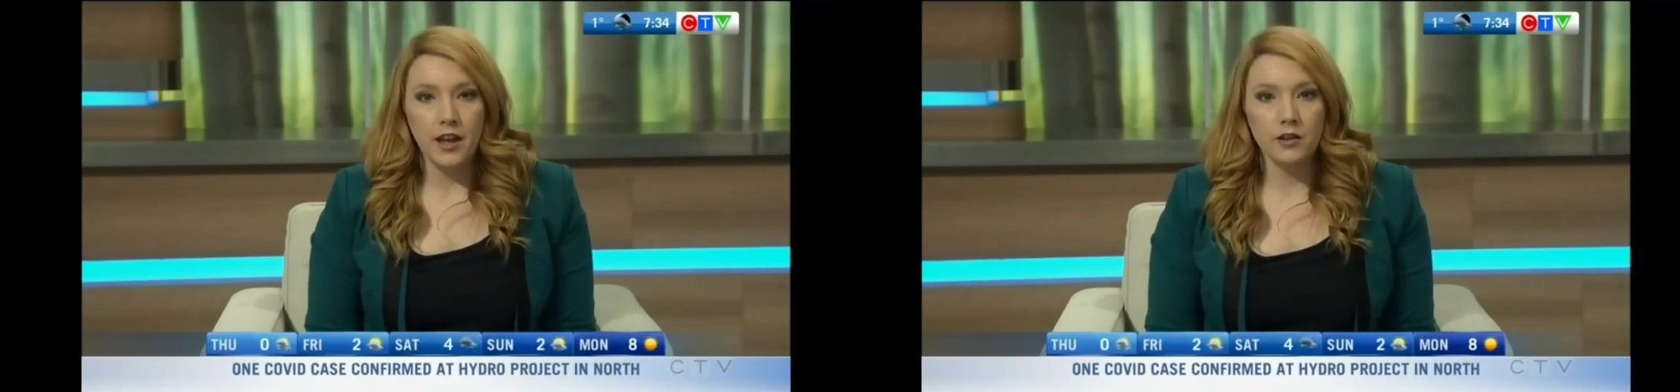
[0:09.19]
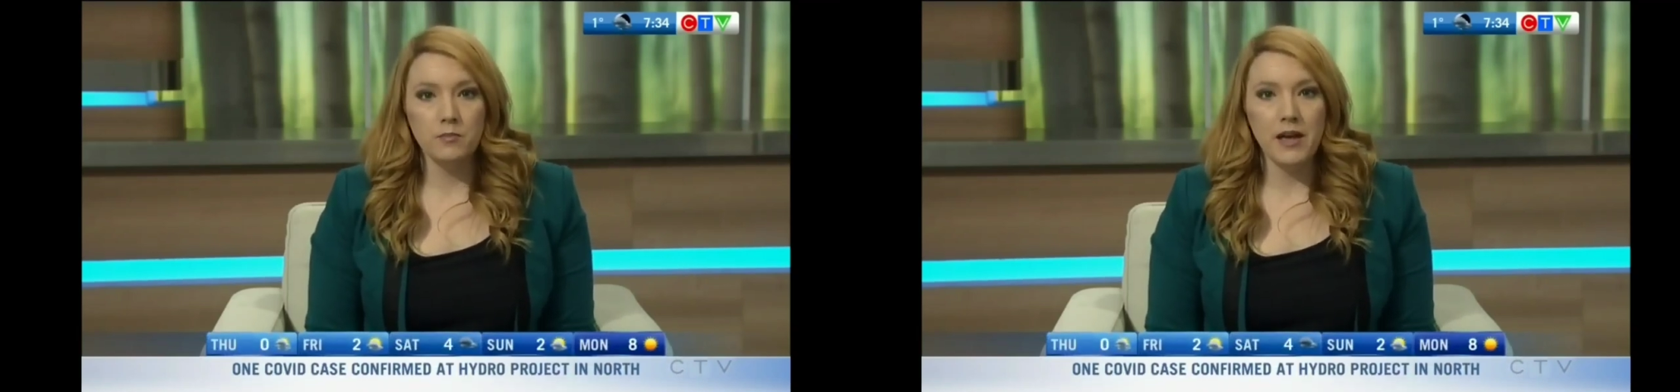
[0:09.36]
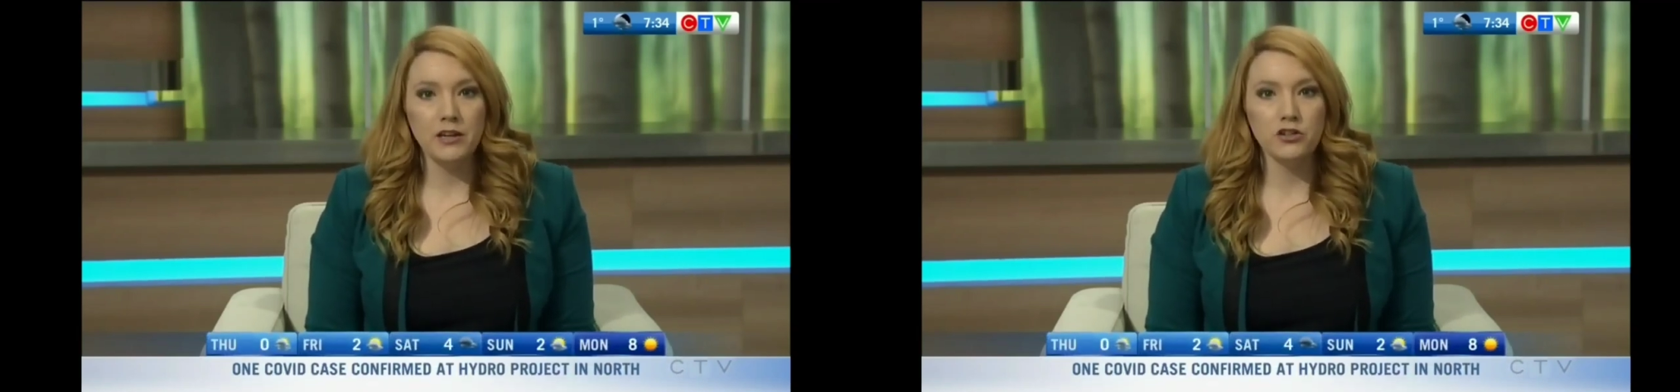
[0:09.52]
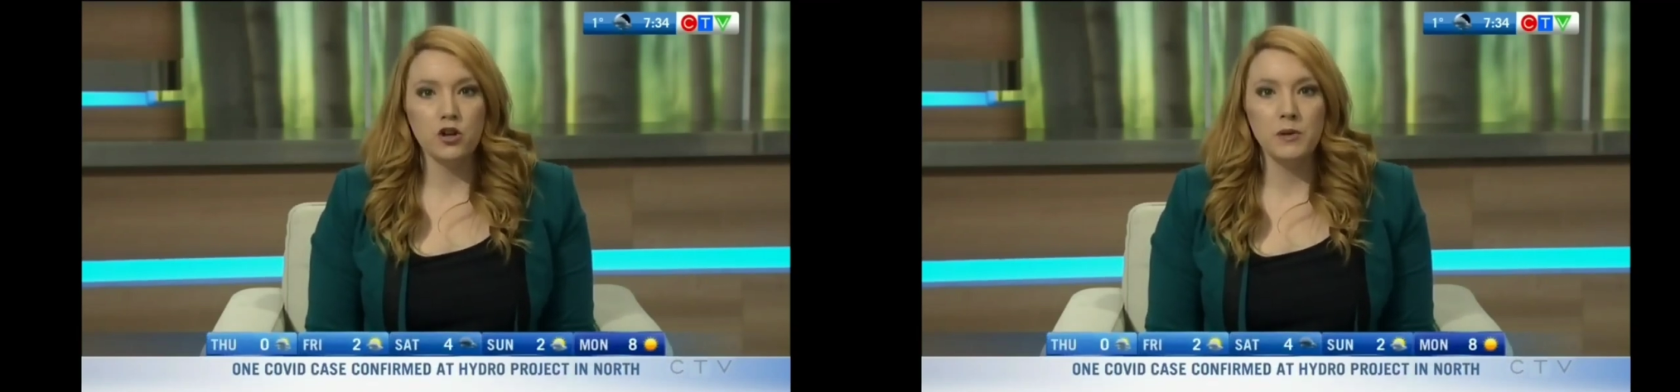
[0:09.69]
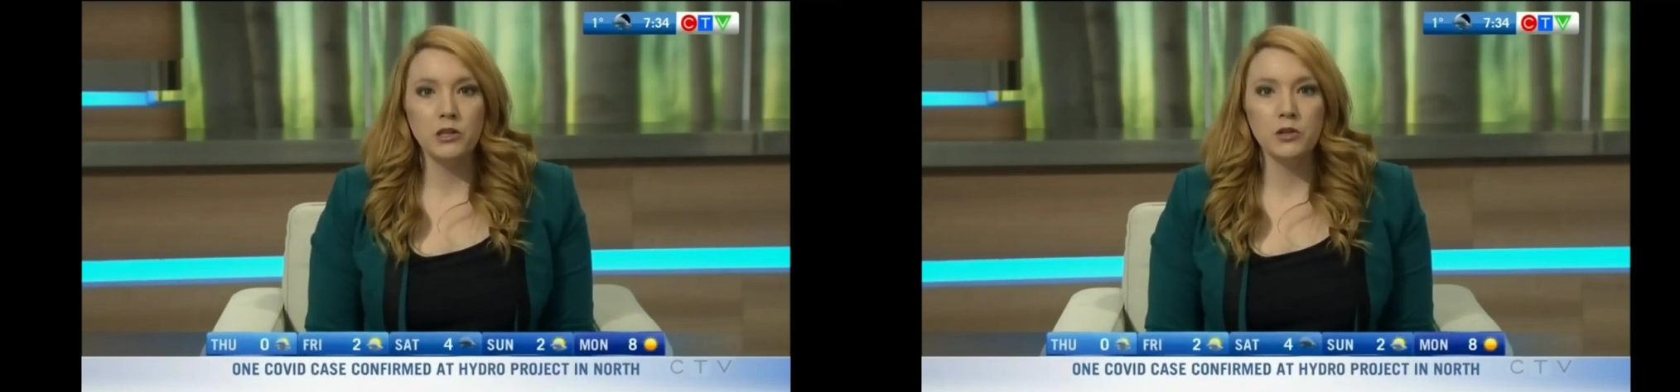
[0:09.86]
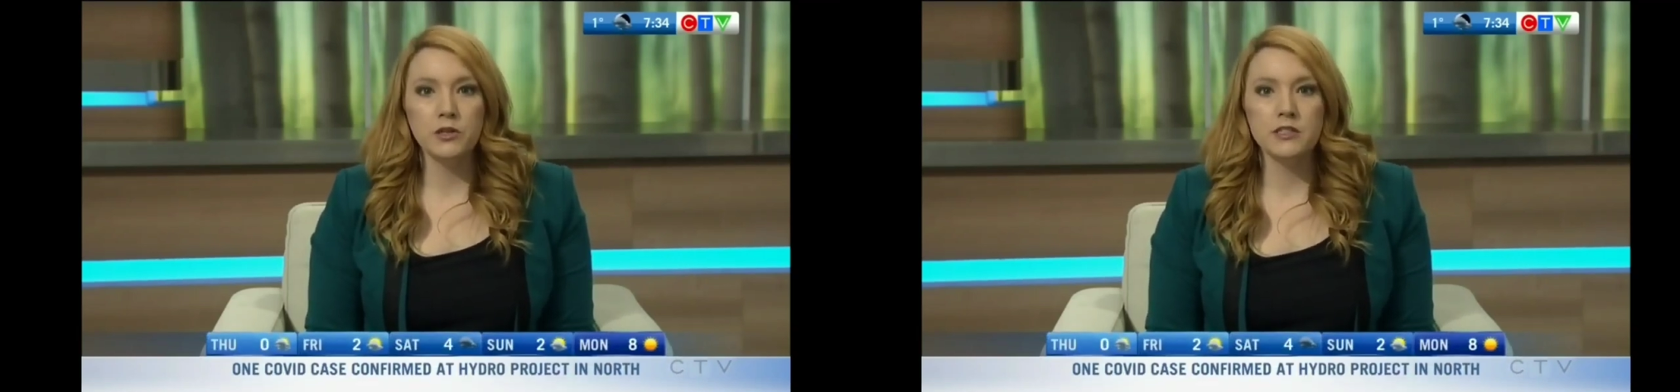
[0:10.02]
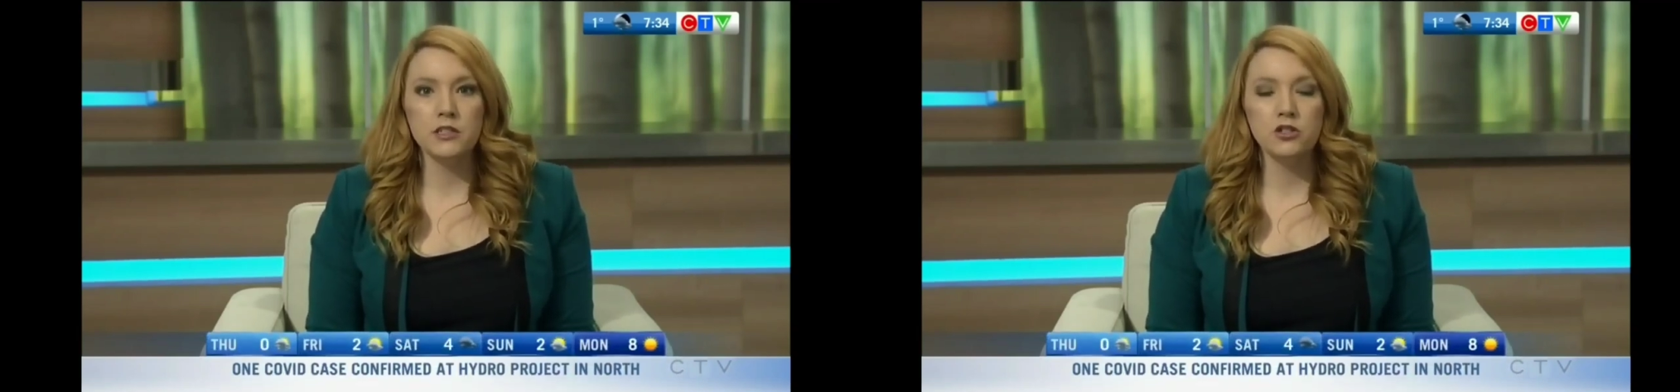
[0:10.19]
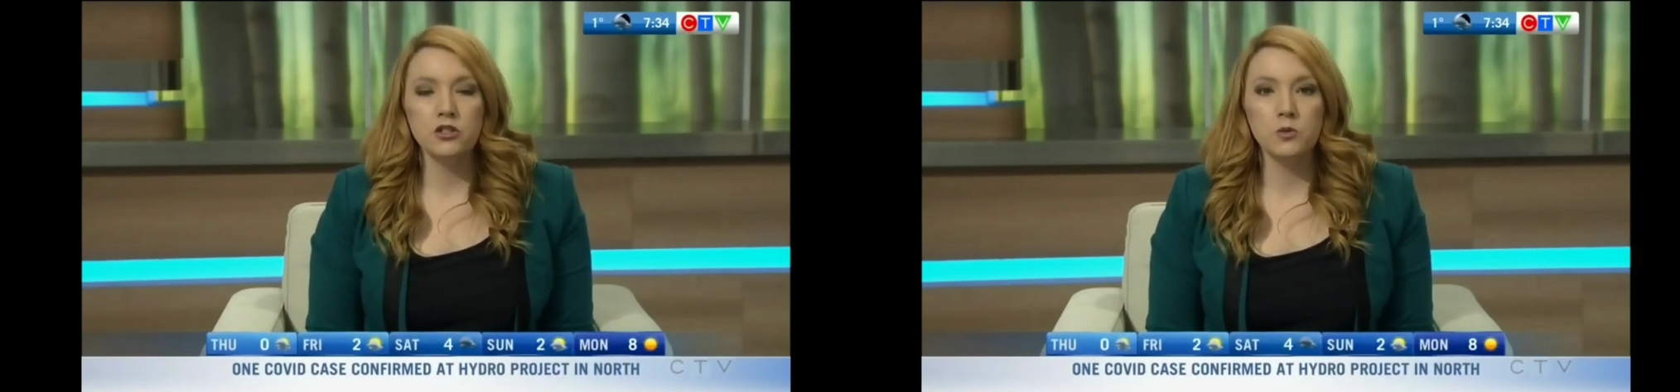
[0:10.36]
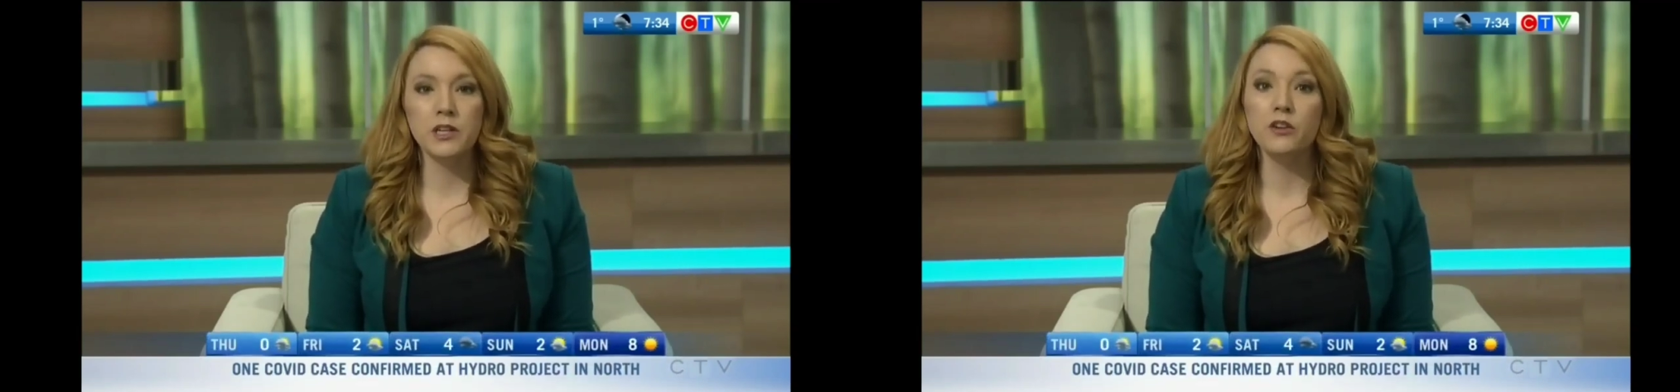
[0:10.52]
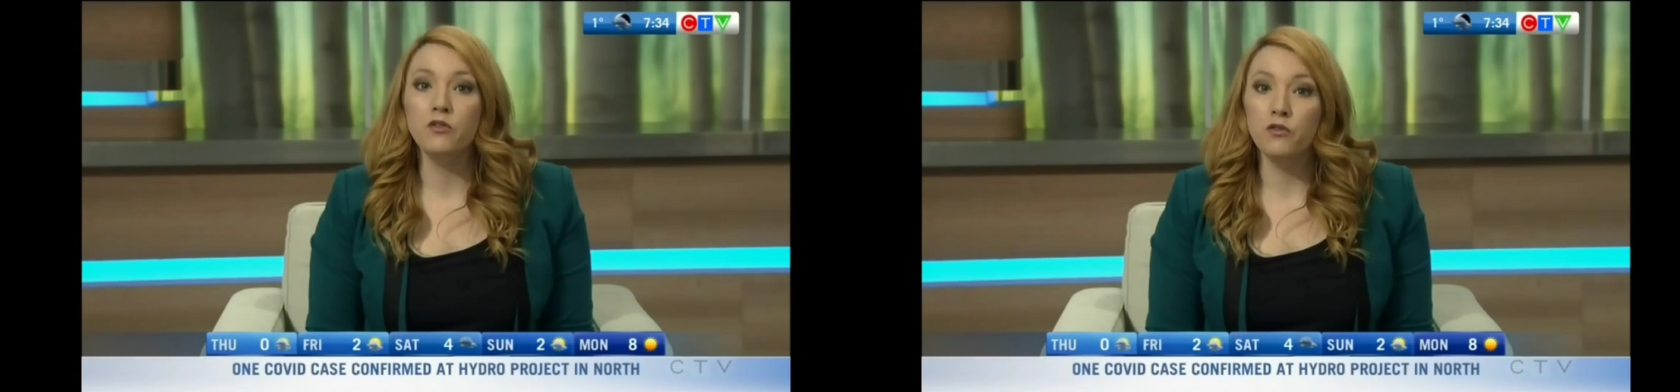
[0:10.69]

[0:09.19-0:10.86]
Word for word: And as Manitoba looks into an